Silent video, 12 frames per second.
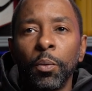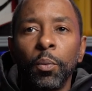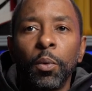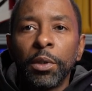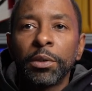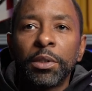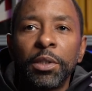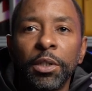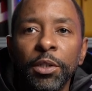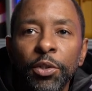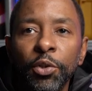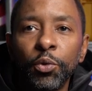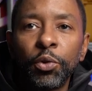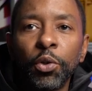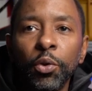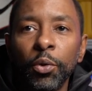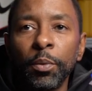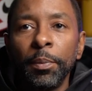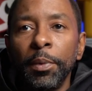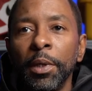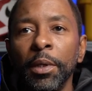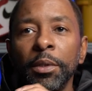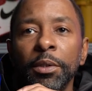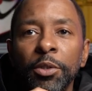What's good, YouTube?
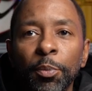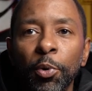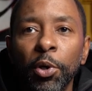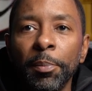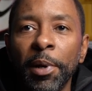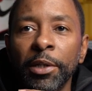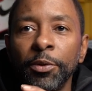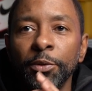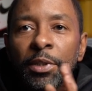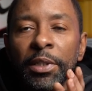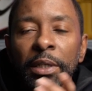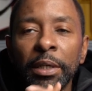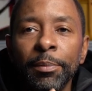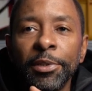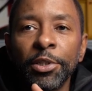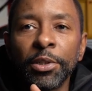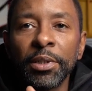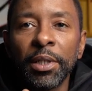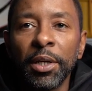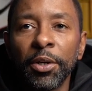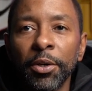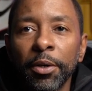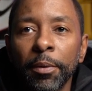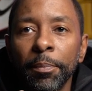It's your boy Michael D Images
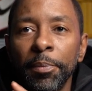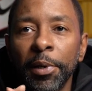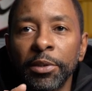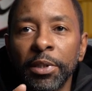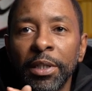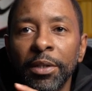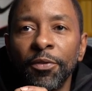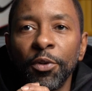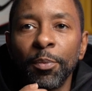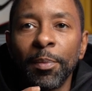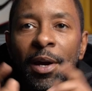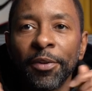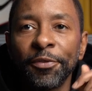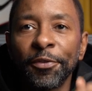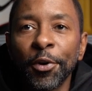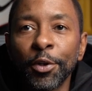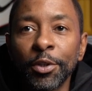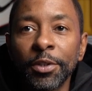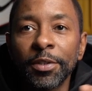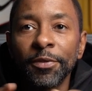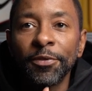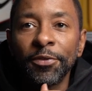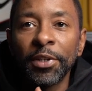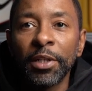here, about to give you my first
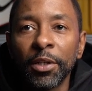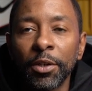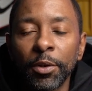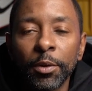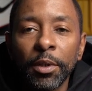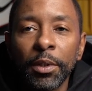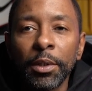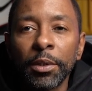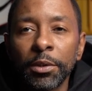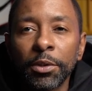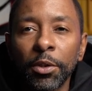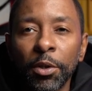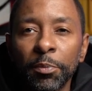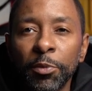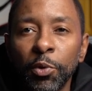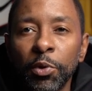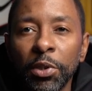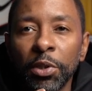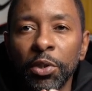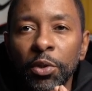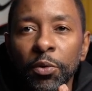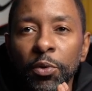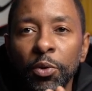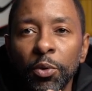video. So I'm new to the
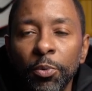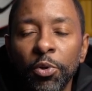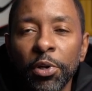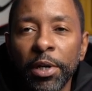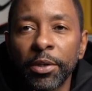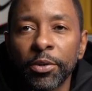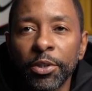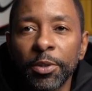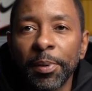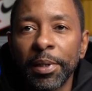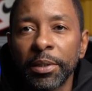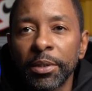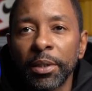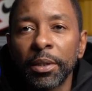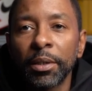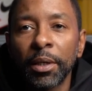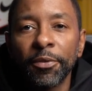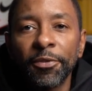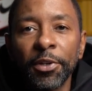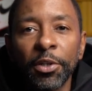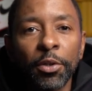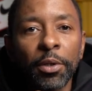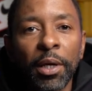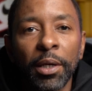YouTube creator space, and I
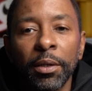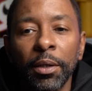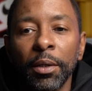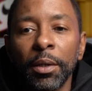figured I'd